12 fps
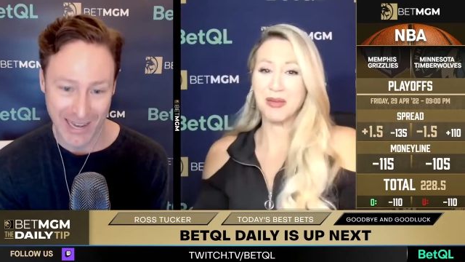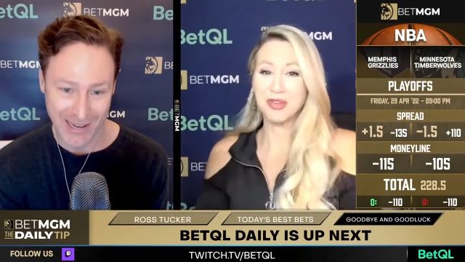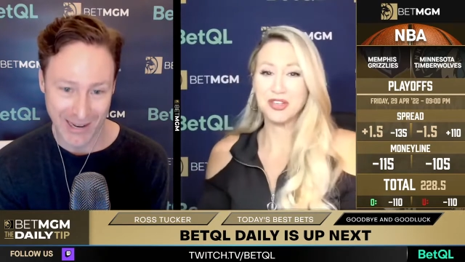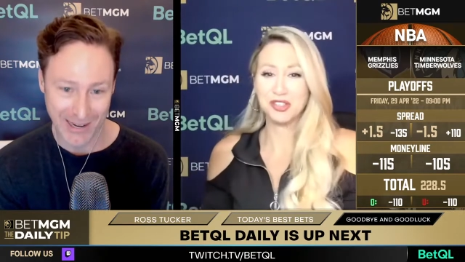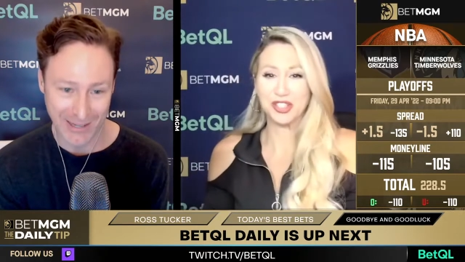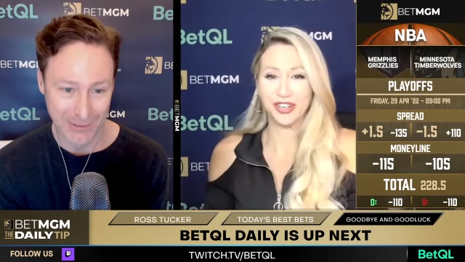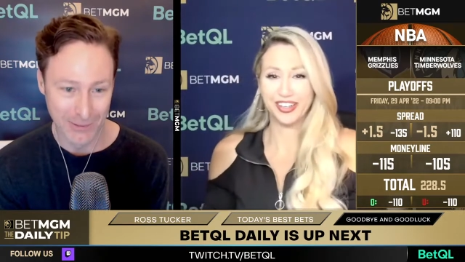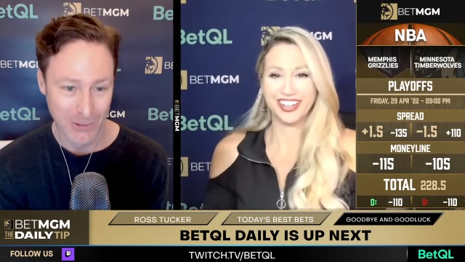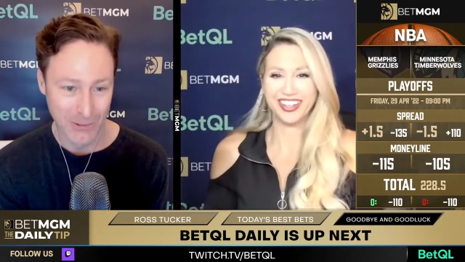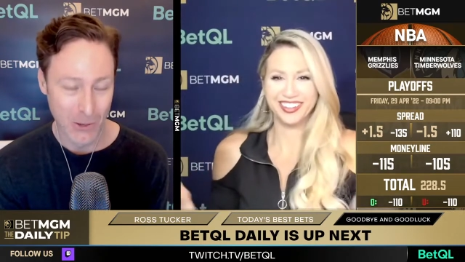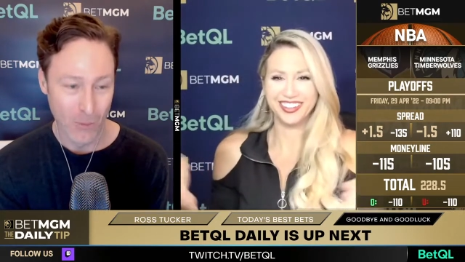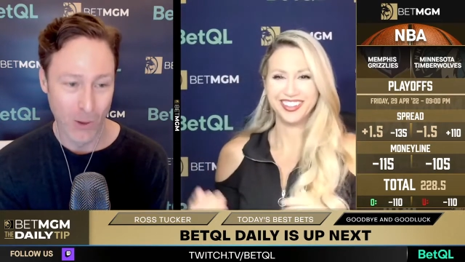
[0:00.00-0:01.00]
Speaker 1: kick
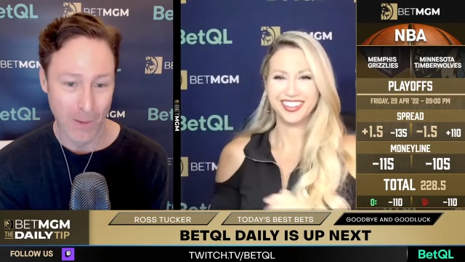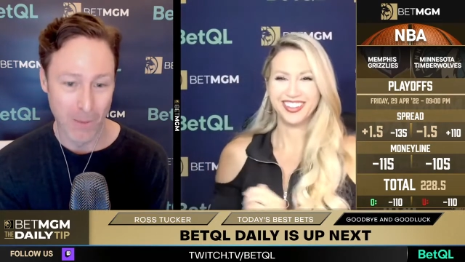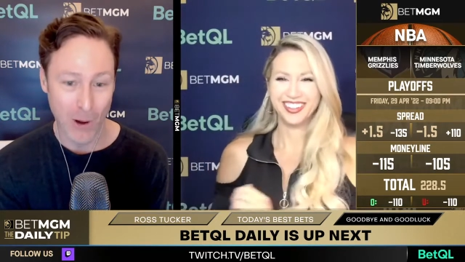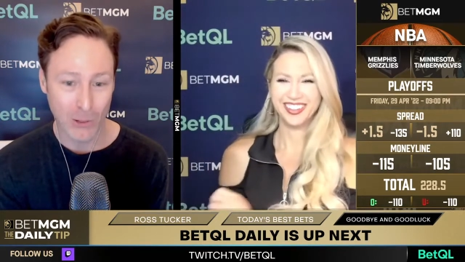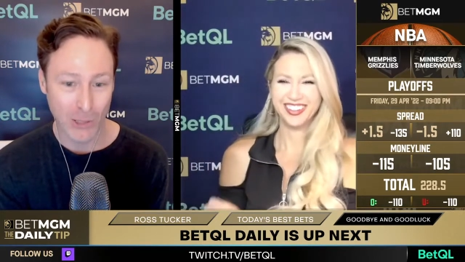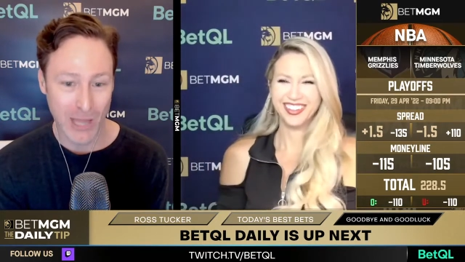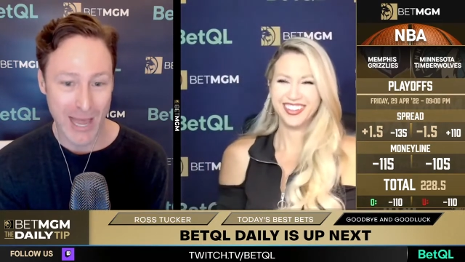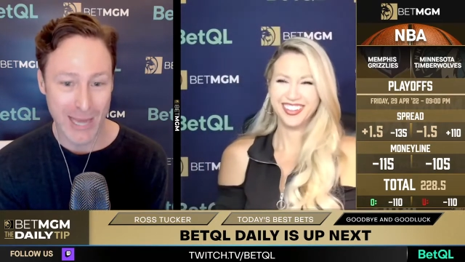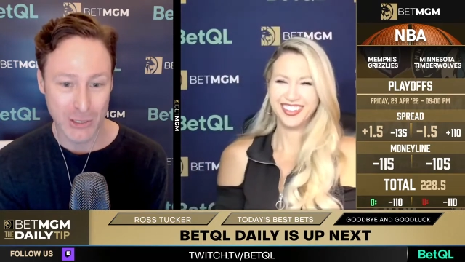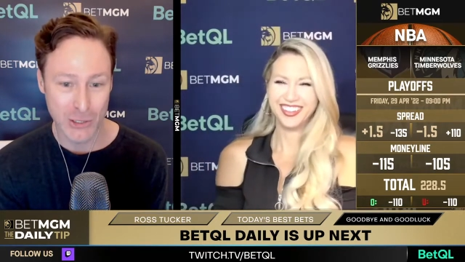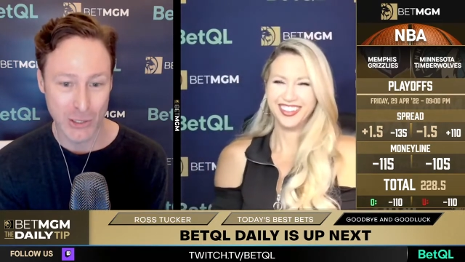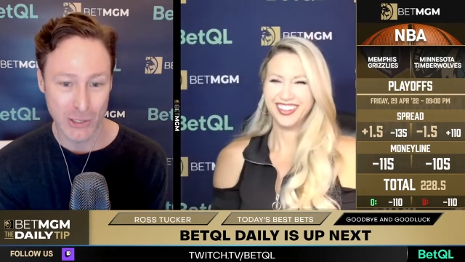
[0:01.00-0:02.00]
where both legs
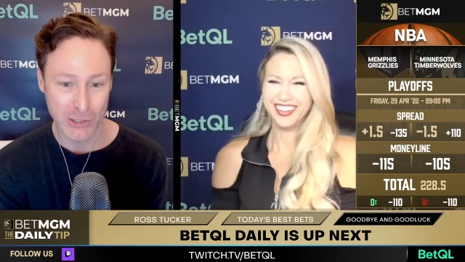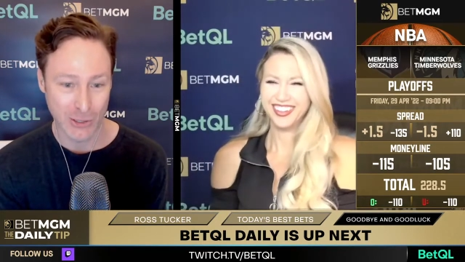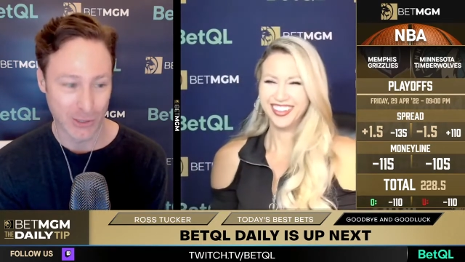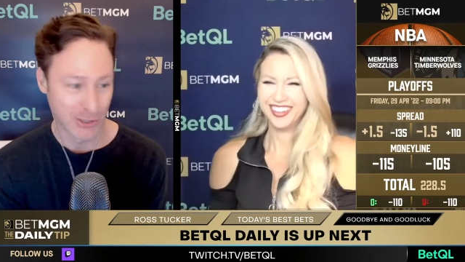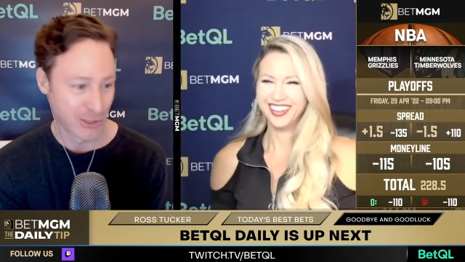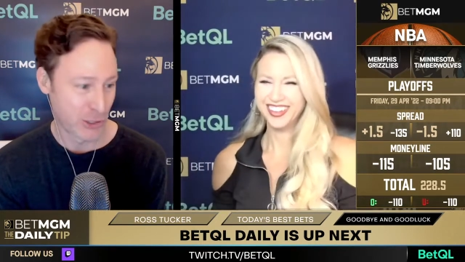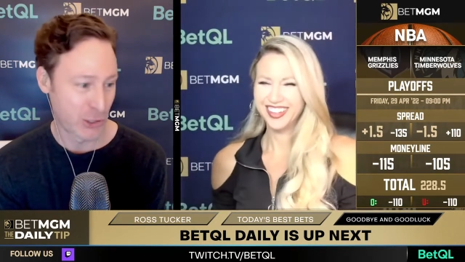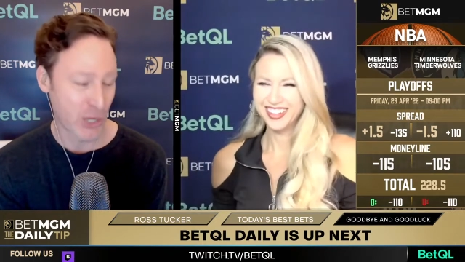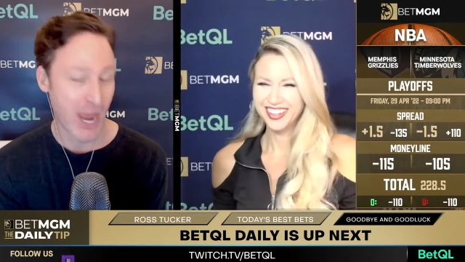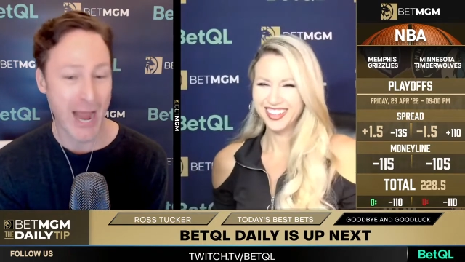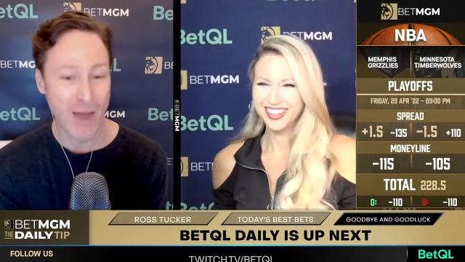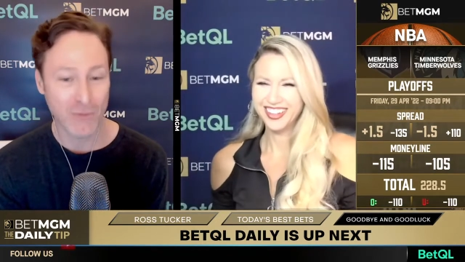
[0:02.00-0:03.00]
just shot
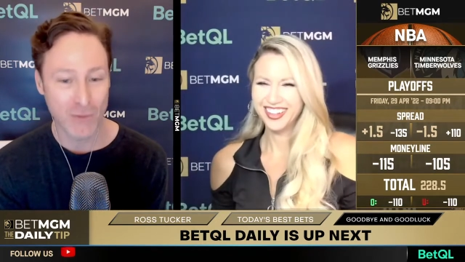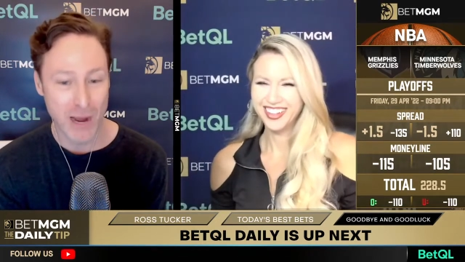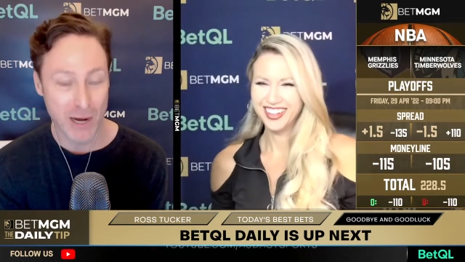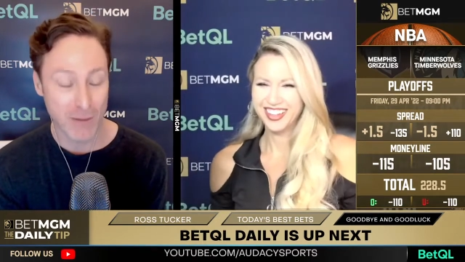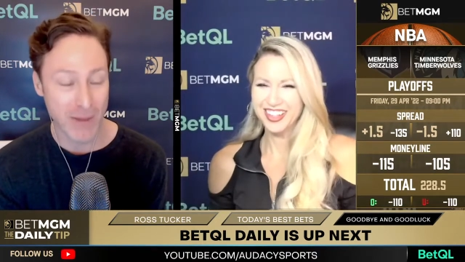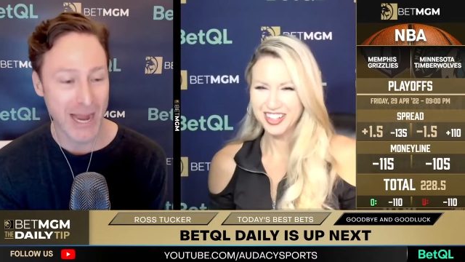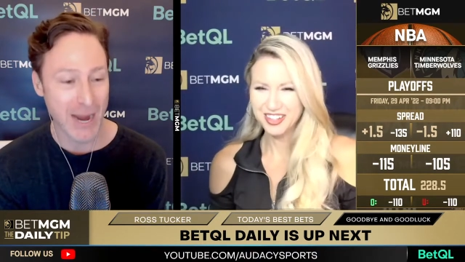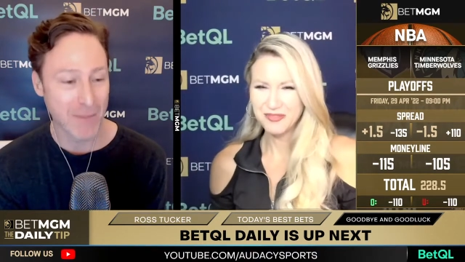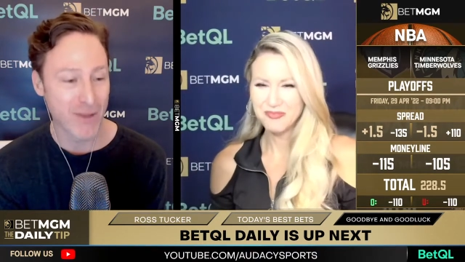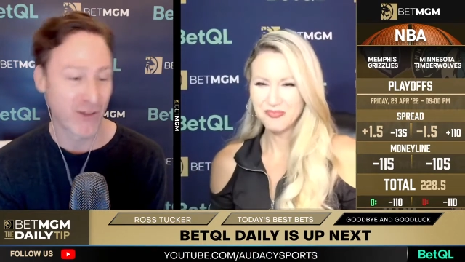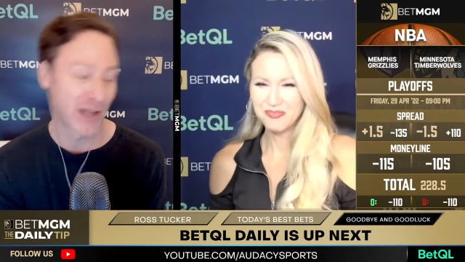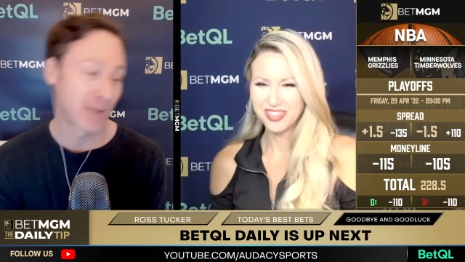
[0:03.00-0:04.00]
out from under me and I
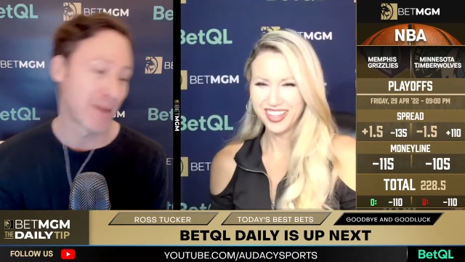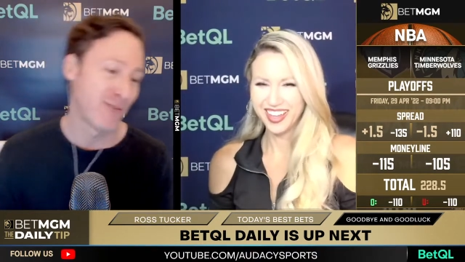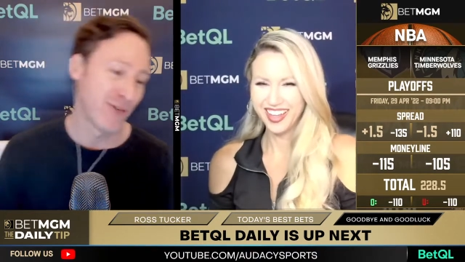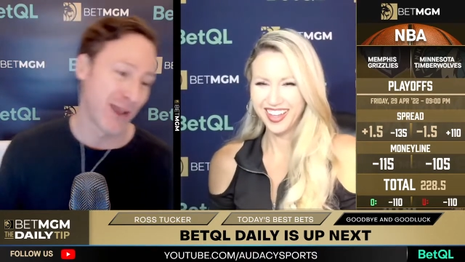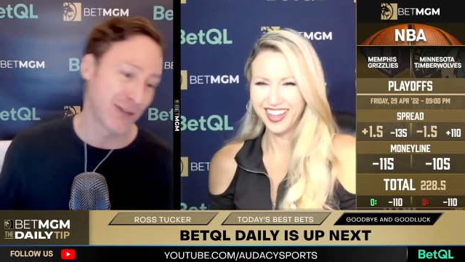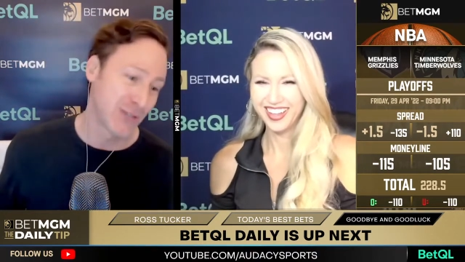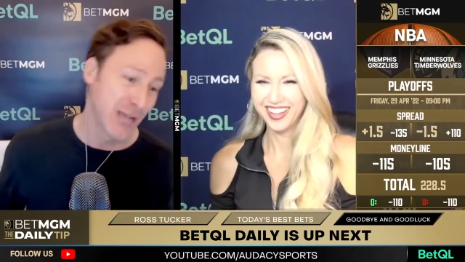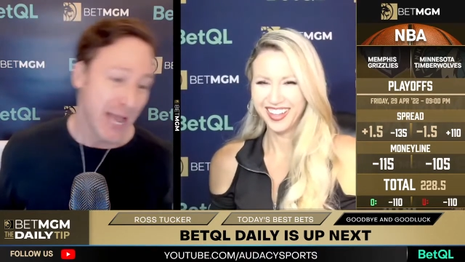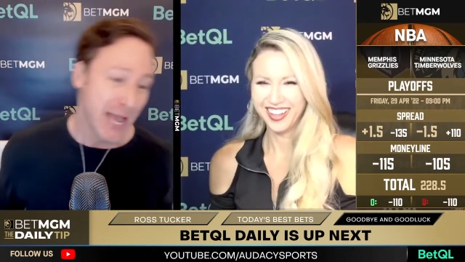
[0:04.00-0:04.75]
fell on my face.